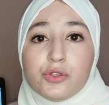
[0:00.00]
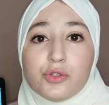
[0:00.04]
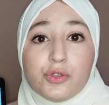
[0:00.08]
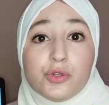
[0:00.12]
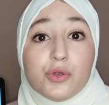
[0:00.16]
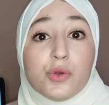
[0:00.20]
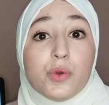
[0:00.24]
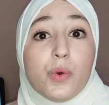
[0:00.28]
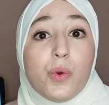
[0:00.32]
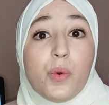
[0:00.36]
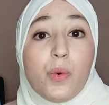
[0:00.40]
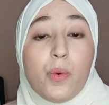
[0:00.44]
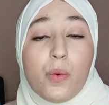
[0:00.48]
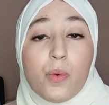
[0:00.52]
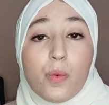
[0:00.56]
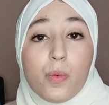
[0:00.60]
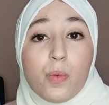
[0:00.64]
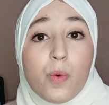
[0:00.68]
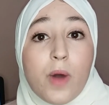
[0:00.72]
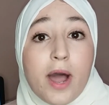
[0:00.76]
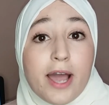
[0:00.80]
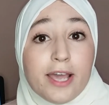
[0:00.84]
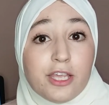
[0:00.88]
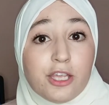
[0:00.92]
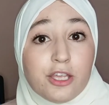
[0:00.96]
Do
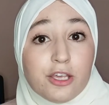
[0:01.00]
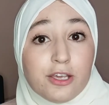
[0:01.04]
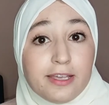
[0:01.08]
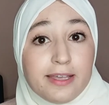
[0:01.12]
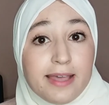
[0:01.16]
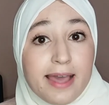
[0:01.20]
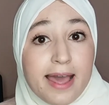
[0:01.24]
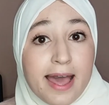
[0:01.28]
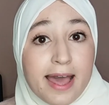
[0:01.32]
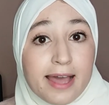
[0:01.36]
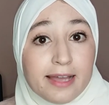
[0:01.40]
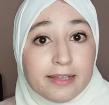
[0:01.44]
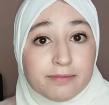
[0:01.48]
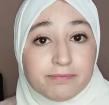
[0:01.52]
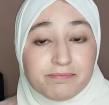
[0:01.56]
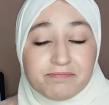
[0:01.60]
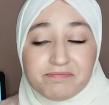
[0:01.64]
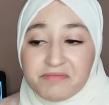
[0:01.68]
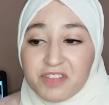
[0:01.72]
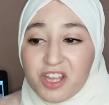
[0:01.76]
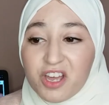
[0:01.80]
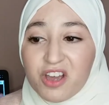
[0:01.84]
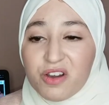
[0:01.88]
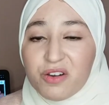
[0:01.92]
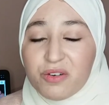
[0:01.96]
what you can.
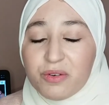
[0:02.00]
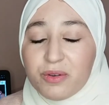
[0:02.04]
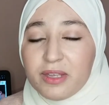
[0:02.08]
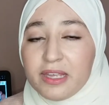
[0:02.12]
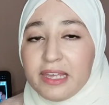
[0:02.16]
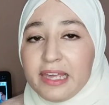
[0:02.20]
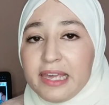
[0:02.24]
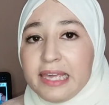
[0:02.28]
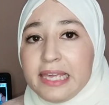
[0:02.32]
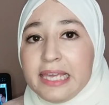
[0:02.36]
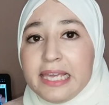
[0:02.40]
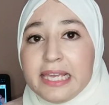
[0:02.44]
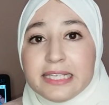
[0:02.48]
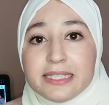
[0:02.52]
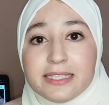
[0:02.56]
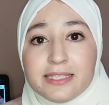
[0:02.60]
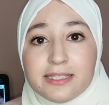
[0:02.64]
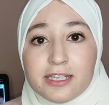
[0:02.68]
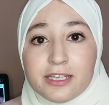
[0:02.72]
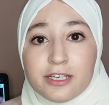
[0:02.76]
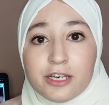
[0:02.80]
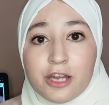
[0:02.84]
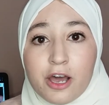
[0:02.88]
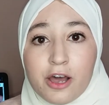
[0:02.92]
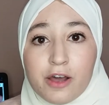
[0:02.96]
Okay,
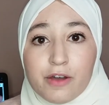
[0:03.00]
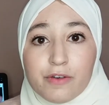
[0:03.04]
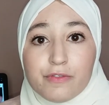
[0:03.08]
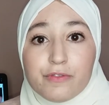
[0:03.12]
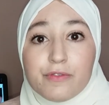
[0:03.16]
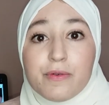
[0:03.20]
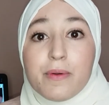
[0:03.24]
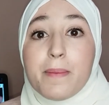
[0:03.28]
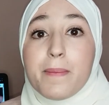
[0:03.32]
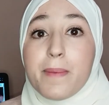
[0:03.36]
it's enough.